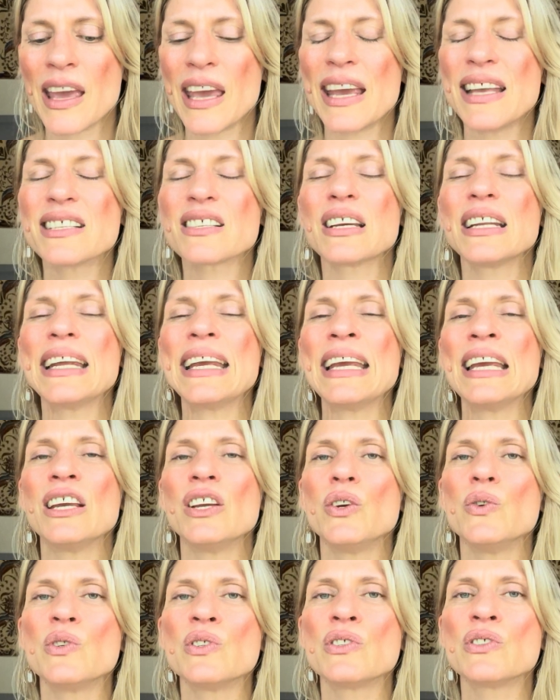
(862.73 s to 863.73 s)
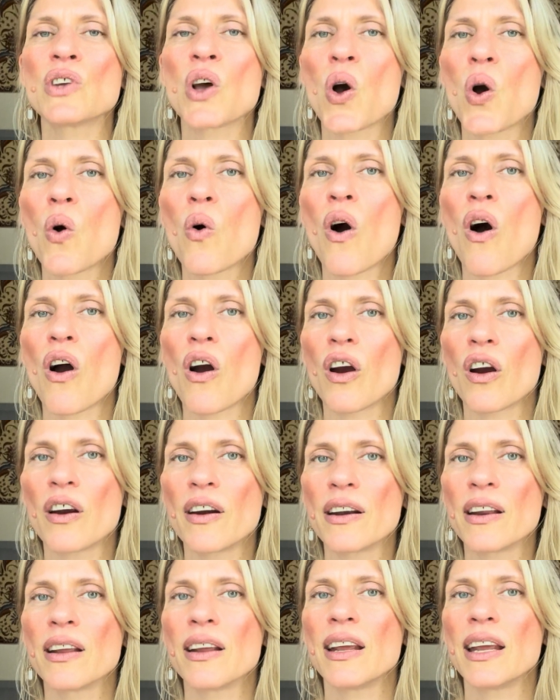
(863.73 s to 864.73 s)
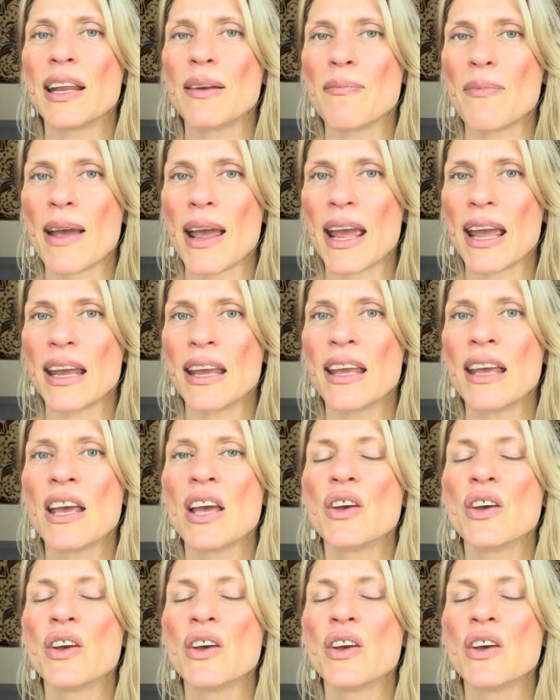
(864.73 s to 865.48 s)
It's going to hit you so hard in May.